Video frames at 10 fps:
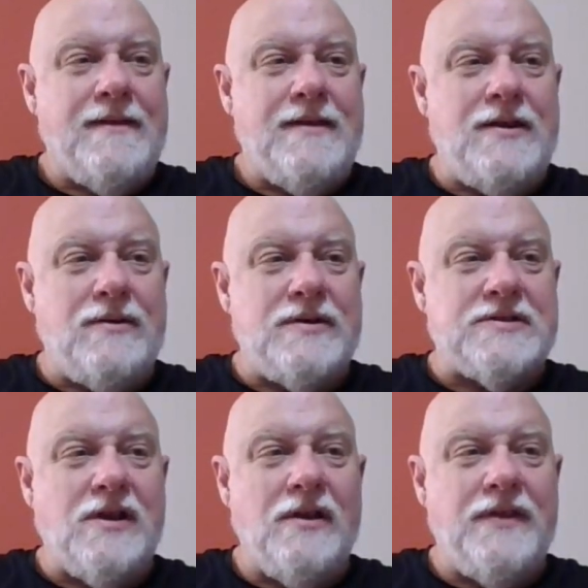You know,
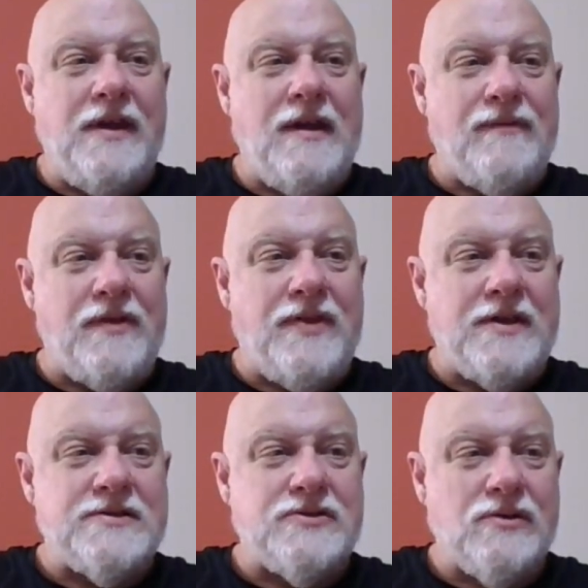it's called the
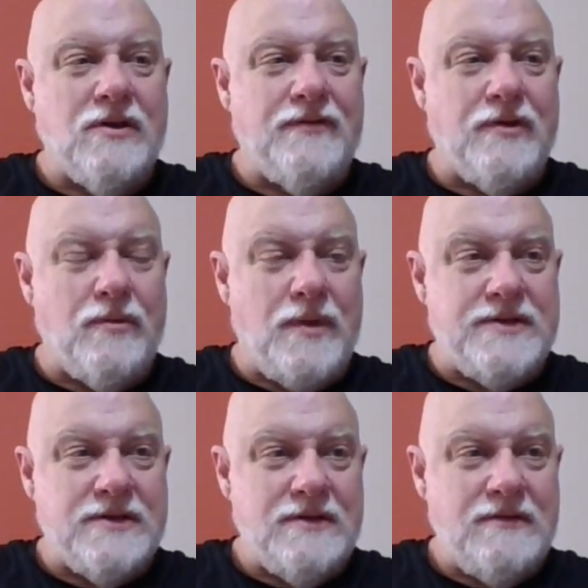Everything Store for a
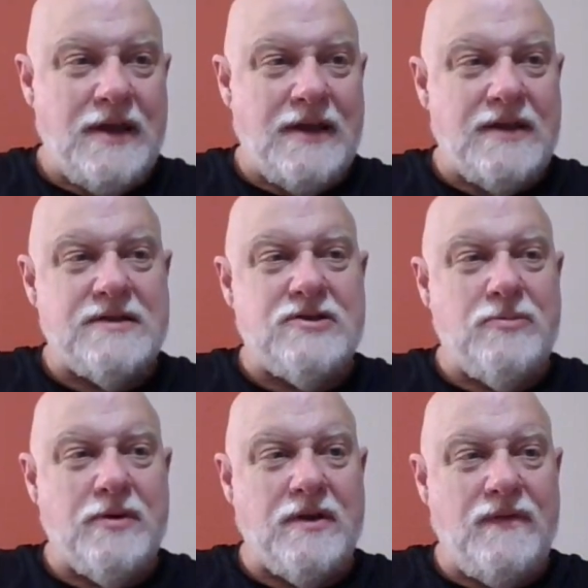reason, and that's
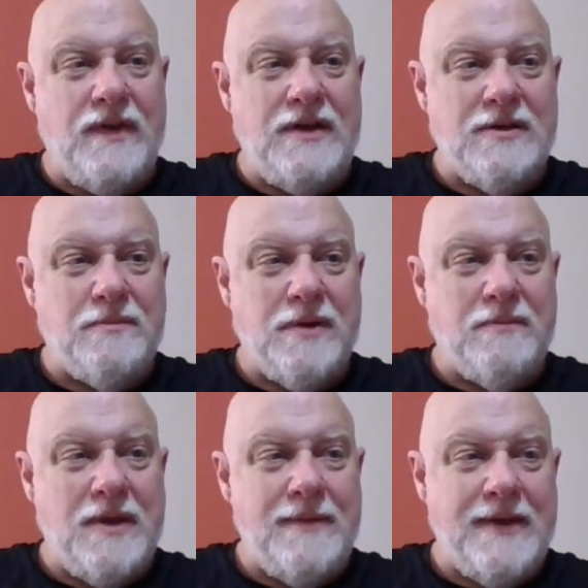super convenient, but
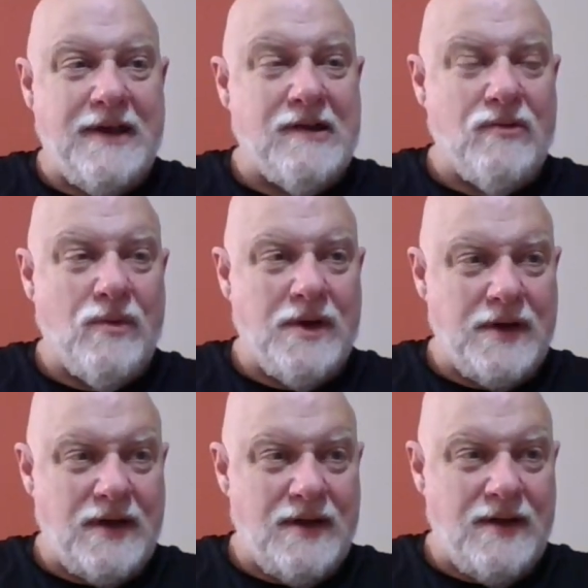maybe I don't want
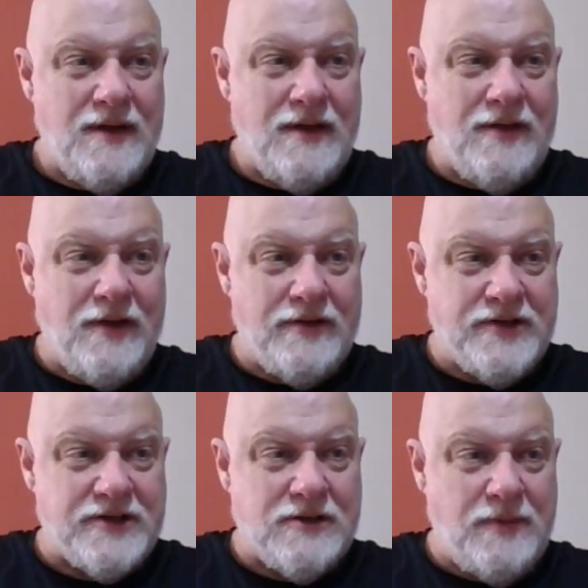there
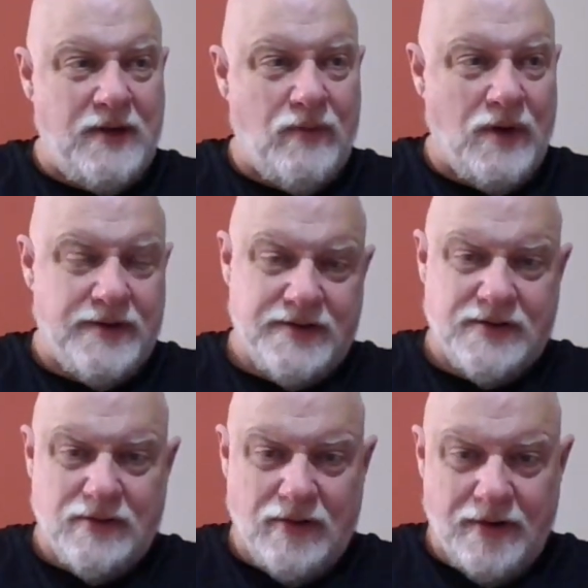just to be one store.